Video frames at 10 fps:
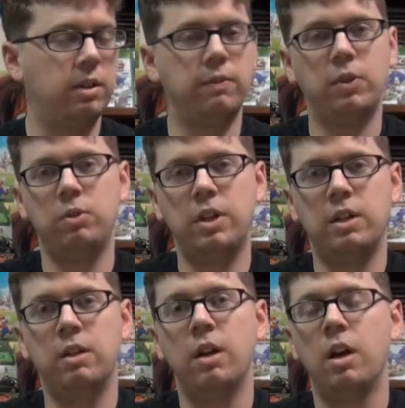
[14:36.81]
If you
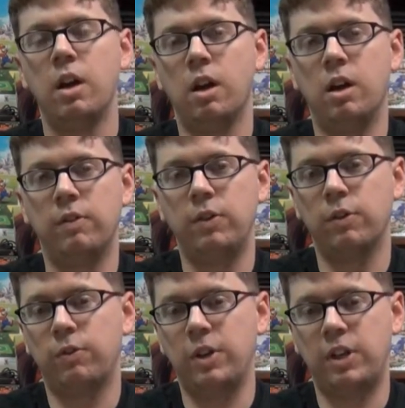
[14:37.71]
did, feel
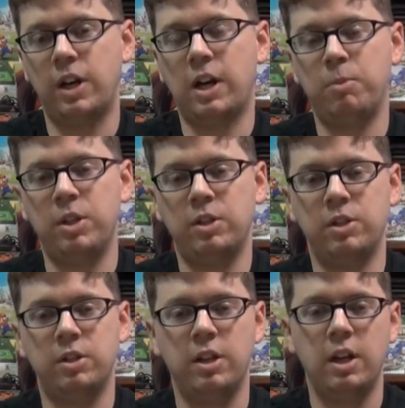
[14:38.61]
free to comment,